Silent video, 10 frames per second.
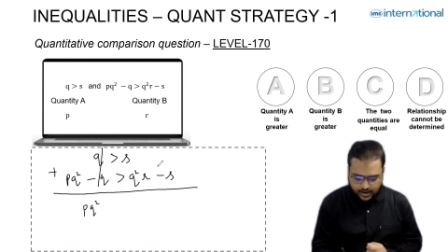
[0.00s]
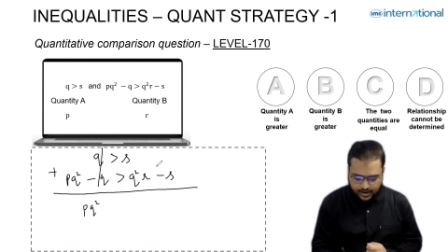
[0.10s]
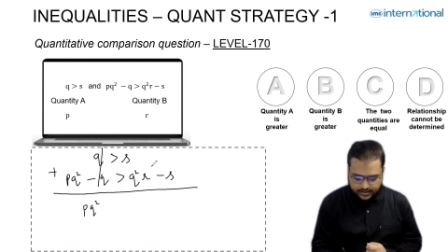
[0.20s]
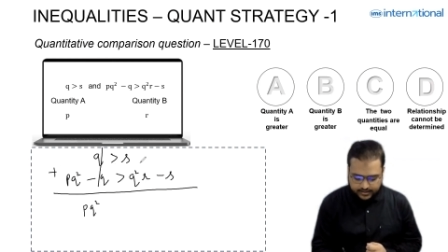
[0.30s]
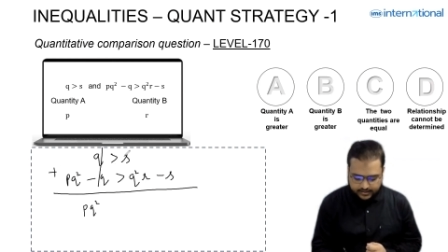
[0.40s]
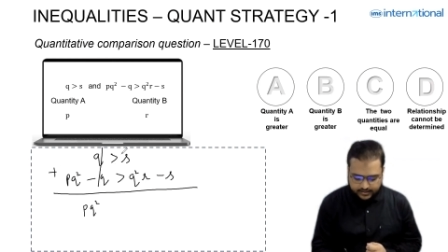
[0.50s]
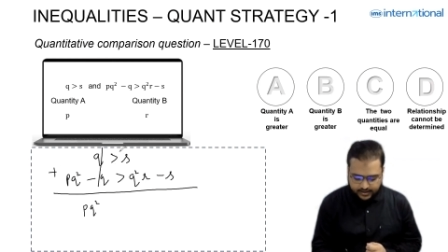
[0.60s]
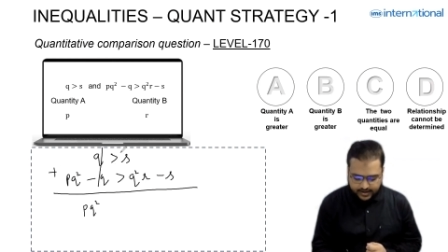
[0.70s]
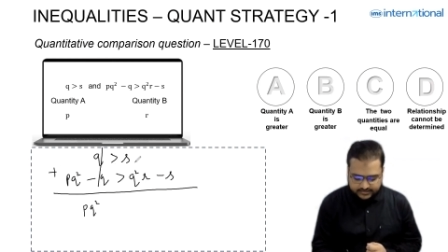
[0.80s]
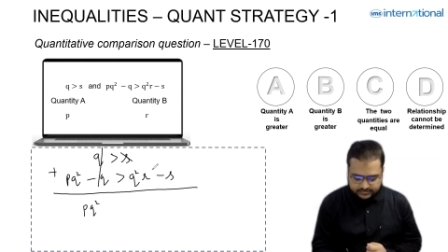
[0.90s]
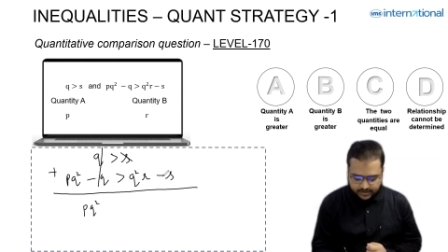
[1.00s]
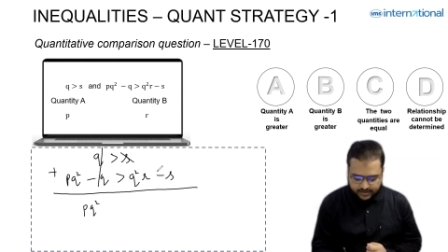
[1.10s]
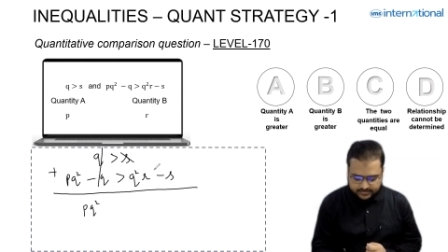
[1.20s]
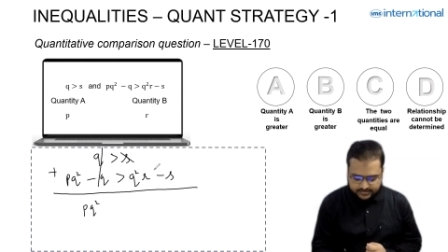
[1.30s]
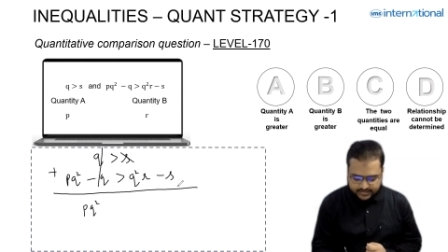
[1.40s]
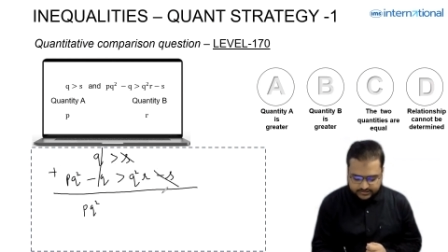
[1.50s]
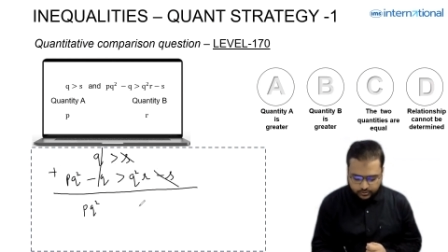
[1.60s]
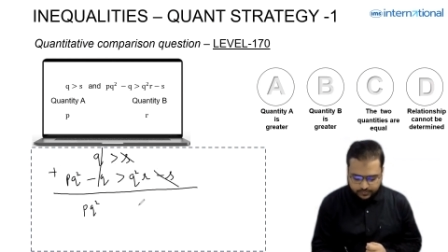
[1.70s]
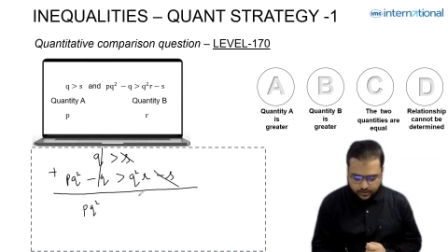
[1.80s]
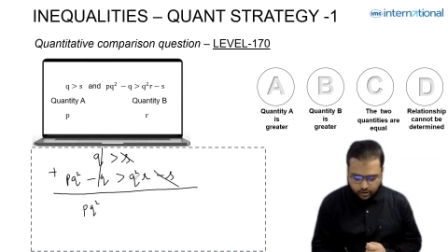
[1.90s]
And here s minus s
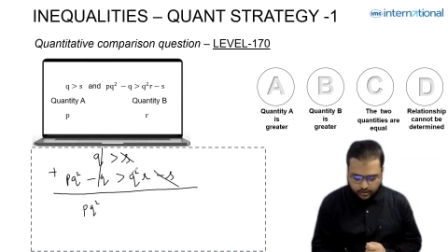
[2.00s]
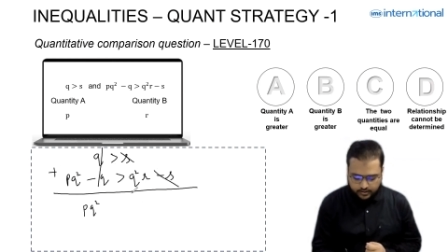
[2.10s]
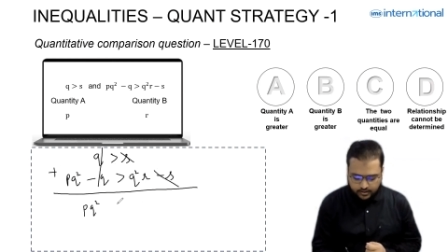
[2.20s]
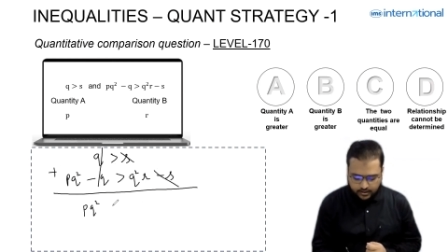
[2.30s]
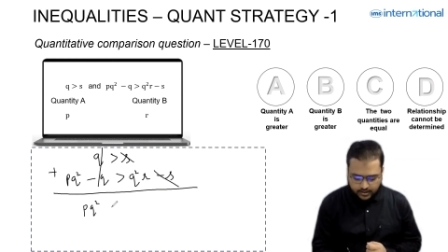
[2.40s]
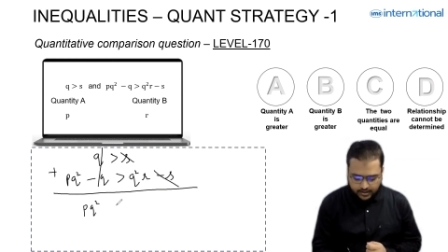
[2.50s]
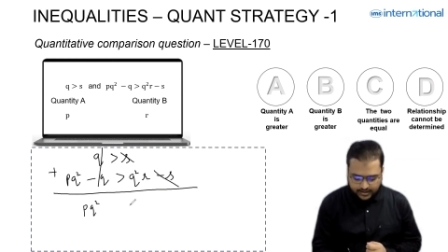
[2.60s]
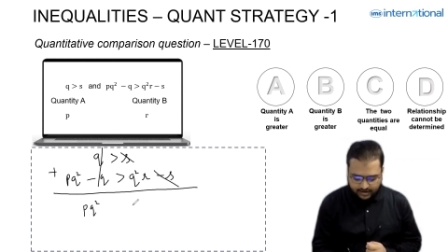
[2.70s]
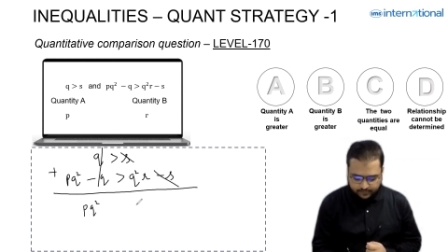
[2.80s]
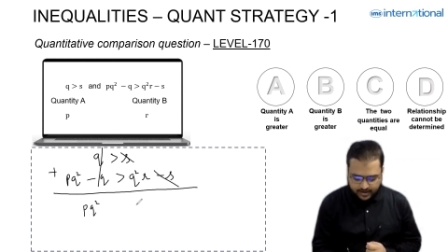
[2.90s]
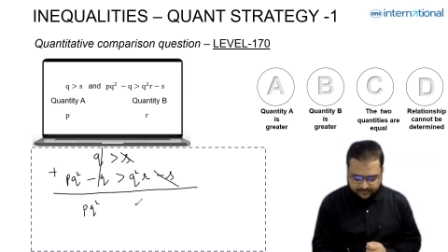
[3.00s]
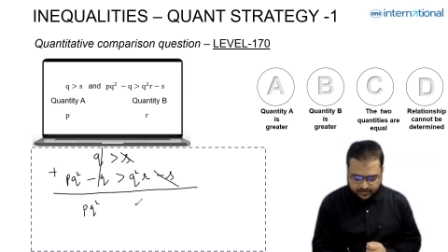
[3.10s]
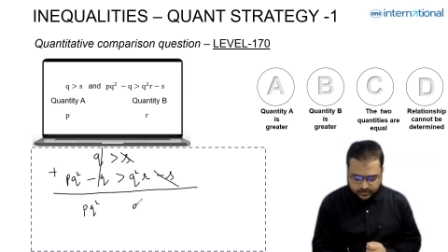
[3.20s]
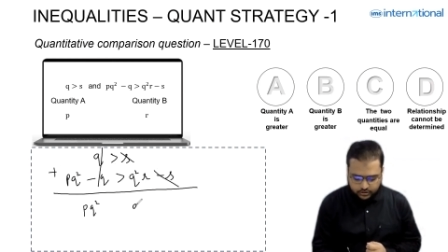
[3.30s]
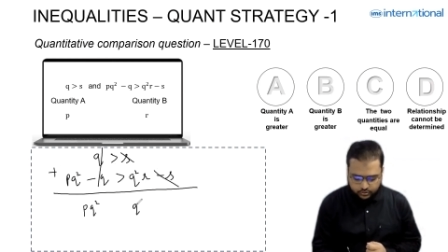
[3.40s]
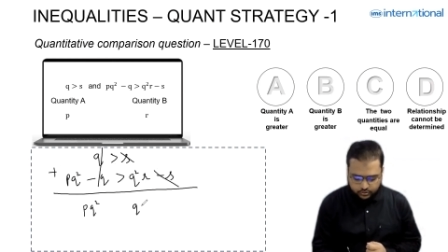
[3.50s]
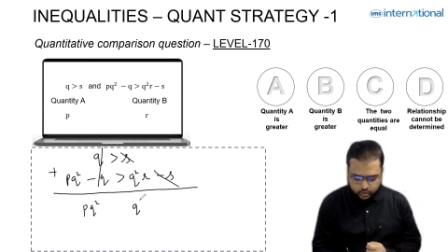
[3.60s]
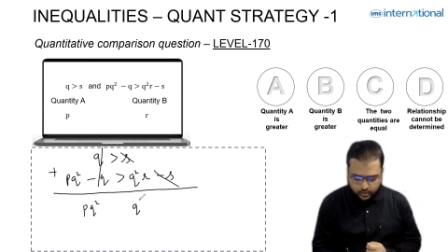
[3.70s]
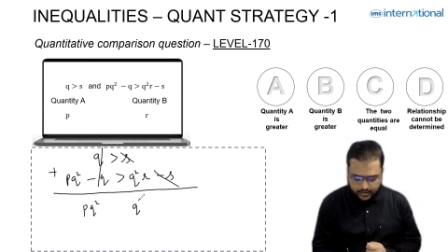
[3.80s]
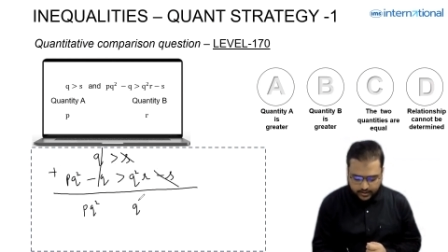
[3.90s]
will be gone. And I will be having q
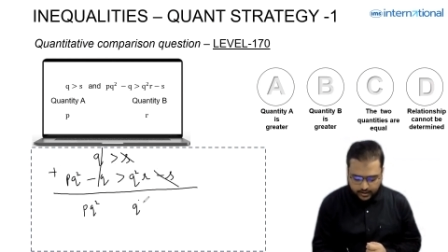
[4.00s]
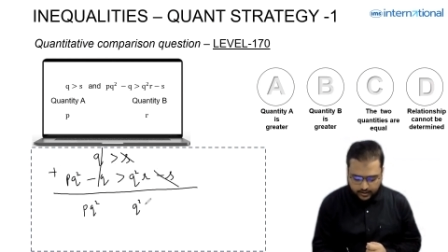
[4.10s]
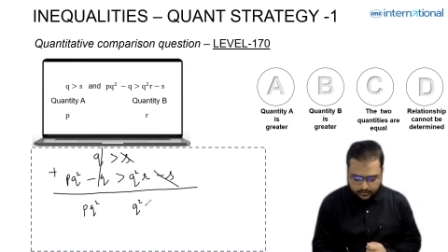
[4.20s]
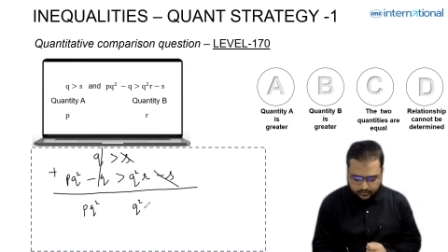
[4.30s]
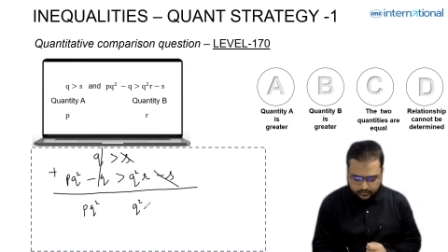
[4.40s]
square r.